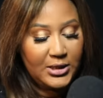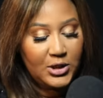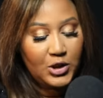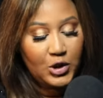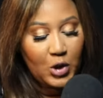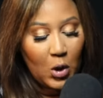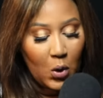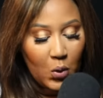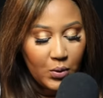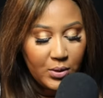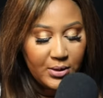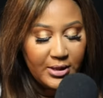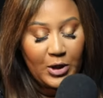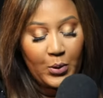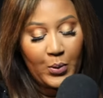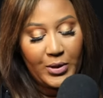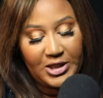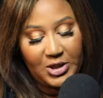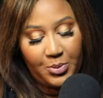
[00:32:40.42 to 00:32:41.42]
a stone
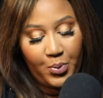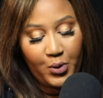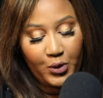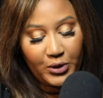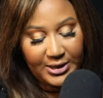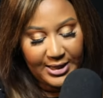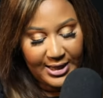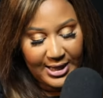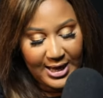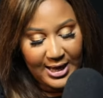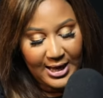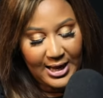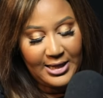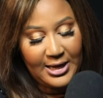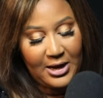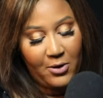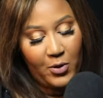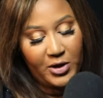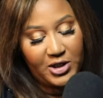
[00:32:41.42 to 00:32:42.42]
that was put there
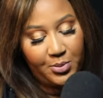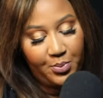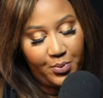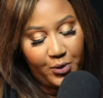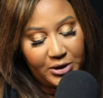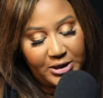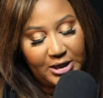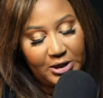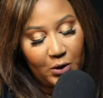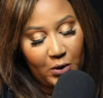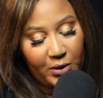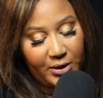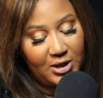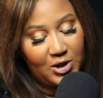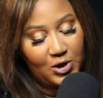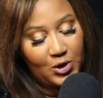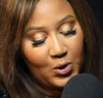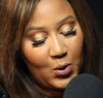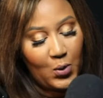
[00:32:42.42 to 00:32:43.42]
and I was put it on the
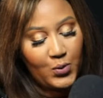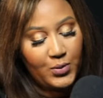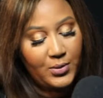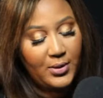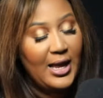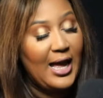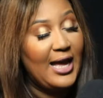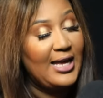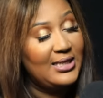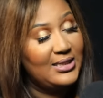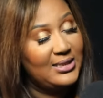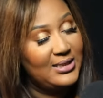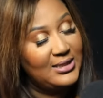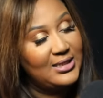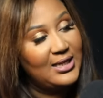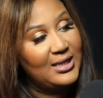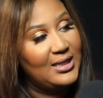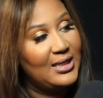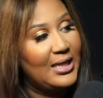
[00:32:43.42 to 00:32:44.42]
stone. I
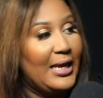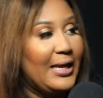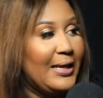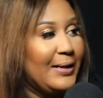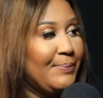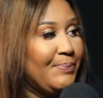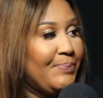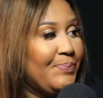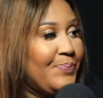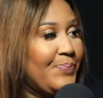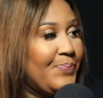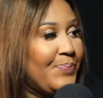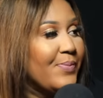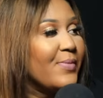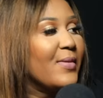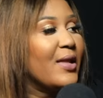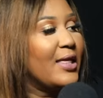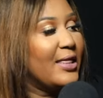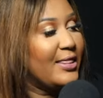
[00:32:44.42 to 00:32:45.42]
sit it there.
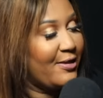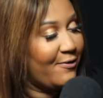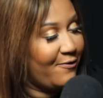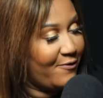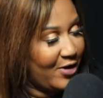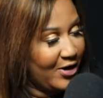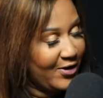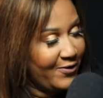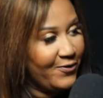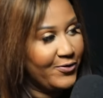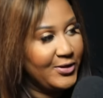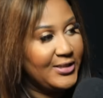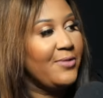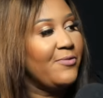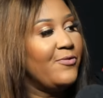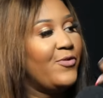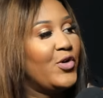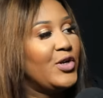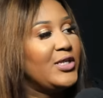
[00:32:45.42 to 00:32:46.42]
The very
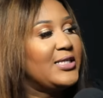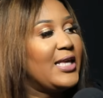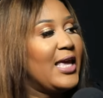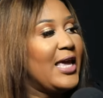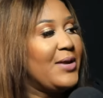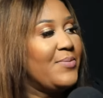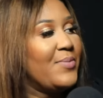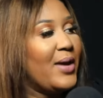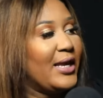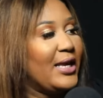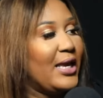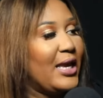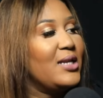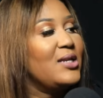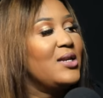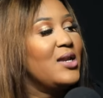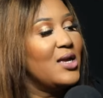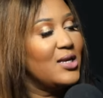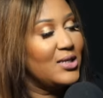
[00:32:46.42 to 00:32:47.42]
same voice came
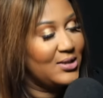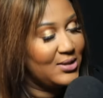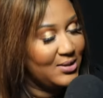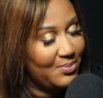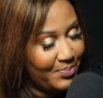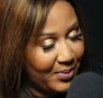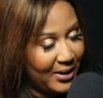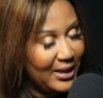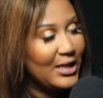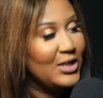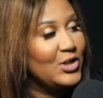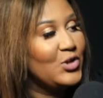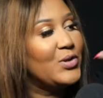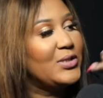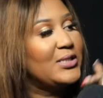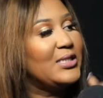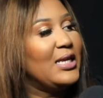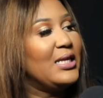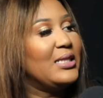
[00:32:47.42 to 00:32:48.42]
again, begin to
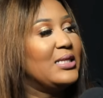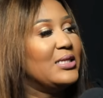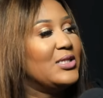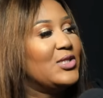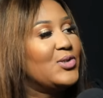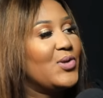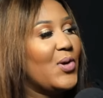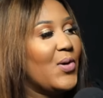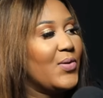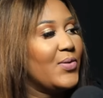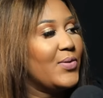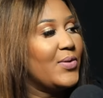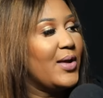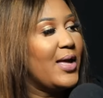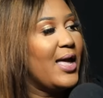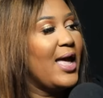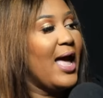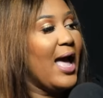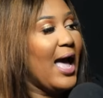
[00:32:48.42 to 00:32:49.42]
sing this song.
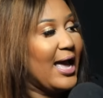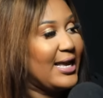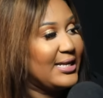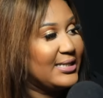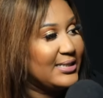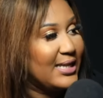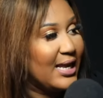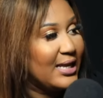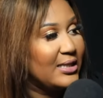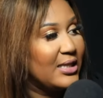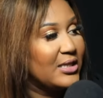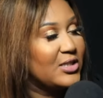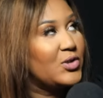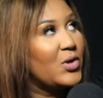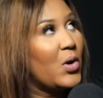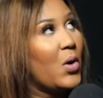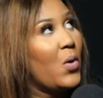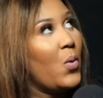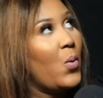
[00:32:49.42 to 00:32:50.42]
I sang the
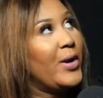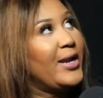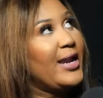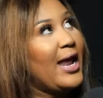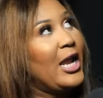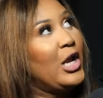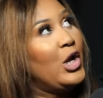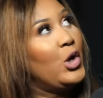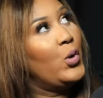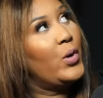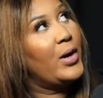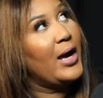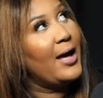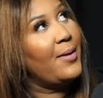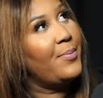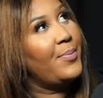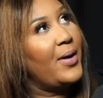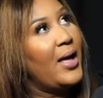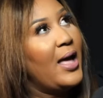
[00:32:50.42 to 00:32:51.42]
song. When I look
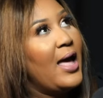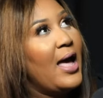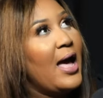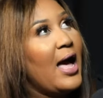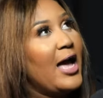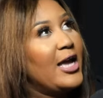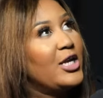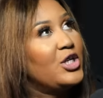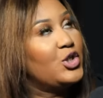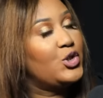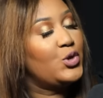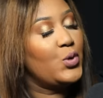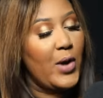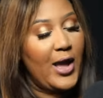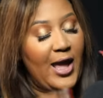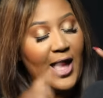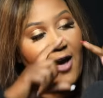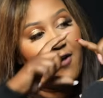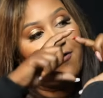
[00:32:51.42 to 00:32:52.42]
up, I saw
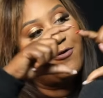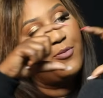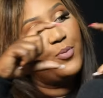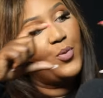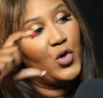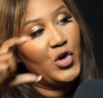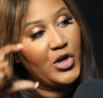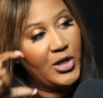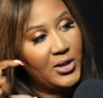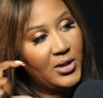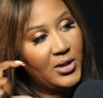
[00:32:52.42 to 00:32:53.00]
a half moon